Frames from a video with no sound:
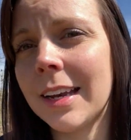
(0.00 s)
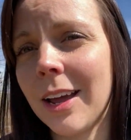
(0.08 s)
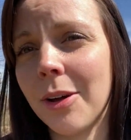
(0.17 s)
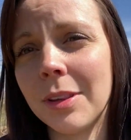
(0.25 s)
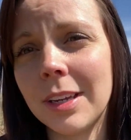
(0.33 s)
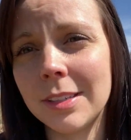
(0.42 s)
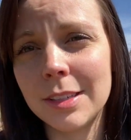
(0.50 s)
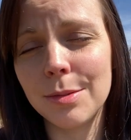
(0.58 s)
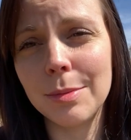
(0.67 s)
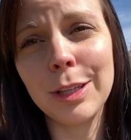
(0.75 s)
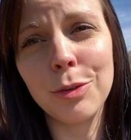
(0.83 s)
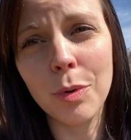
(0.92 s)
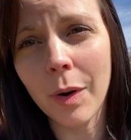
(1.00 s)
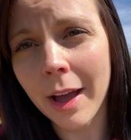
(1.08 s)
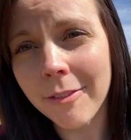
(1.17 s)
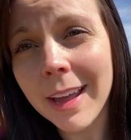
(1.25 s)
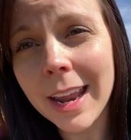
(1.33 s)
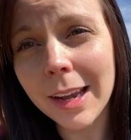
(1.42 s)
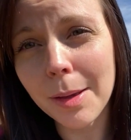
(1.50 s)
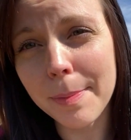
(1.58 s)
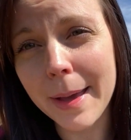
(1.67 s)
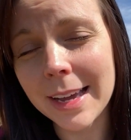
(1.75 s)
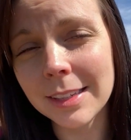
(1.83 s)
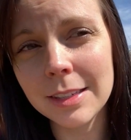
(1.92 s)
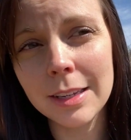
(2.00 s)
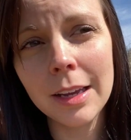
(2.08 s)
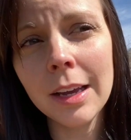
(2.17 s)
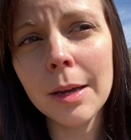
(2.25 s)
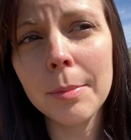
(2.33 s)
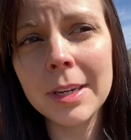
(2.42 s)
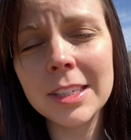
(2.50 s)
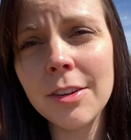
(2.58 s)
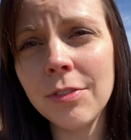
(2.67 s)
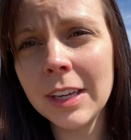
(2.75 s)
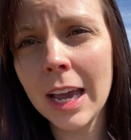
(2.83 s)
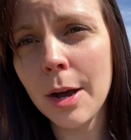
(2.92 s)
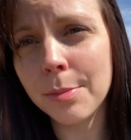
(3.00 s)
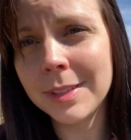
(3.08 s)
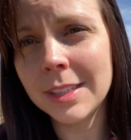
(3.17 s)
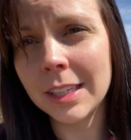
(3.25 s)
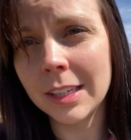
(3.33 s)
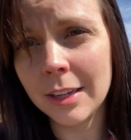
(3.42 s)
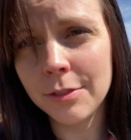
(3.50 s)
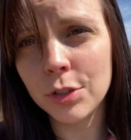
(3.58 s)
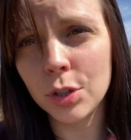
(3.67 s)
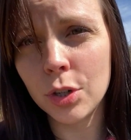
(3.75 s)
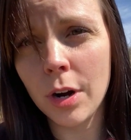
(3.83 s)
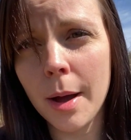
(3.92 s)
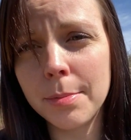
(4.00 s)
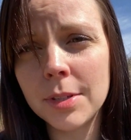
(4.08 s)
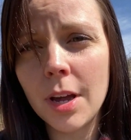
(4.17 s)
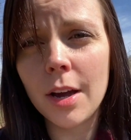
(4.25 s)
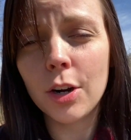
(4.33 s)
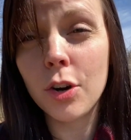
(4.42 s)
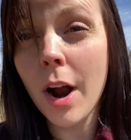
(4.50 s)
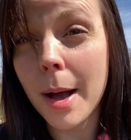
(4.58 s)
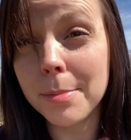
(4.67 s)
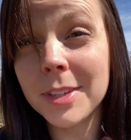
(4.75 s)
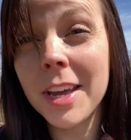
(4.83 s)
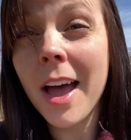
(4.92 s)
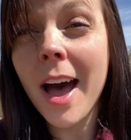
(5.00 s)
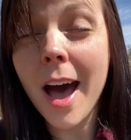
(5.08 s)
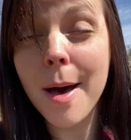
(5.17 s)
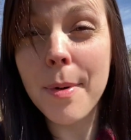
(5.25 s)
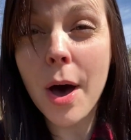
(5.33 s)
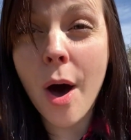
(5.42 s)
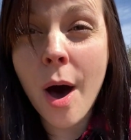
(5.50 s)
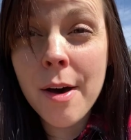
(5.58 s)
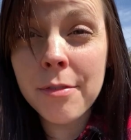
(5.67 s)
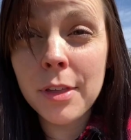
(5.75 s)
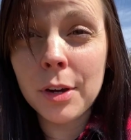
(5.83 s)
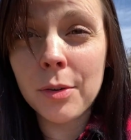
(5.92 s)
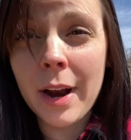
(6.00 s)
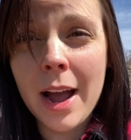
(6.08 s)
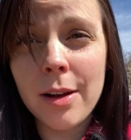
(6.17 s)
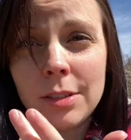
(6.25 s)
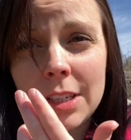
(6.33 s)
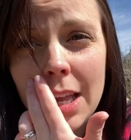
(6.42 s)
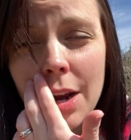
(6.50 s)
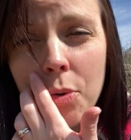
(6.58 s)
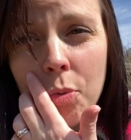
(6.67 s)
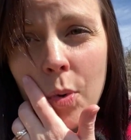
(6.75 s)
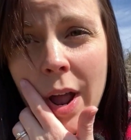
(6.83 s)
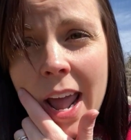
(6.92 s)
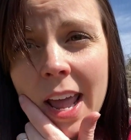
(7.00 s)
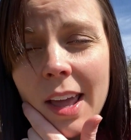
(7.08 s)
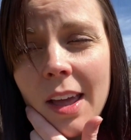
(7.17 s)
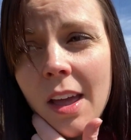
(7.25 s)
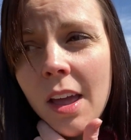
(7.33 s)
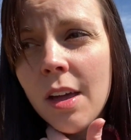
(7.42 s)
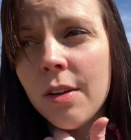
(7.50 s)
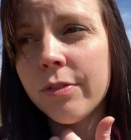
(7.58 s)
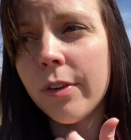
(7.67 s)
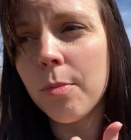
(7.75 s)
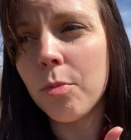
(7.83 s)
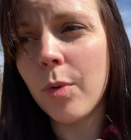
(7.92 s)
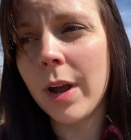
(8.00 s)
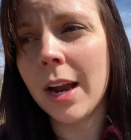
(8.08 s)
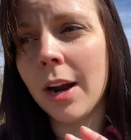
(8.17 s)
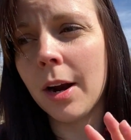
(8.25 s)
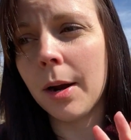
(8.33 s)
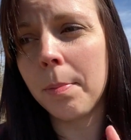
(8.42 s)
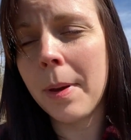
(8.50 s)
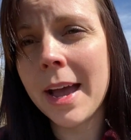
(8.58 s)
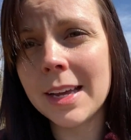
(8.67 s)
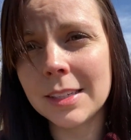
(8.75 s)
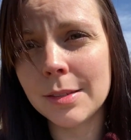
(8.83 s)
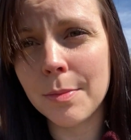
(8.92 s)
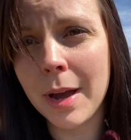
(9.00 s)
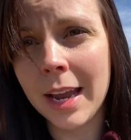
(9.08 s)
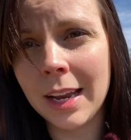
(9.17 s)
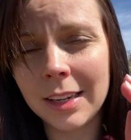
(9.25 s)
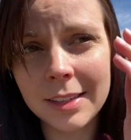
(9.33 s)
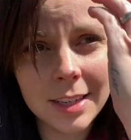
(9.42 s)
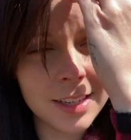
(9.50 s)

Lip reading: Now, that doesn't mean you won't have any pests, but it definitely helps to lift your crops up off the ground and away from where pests might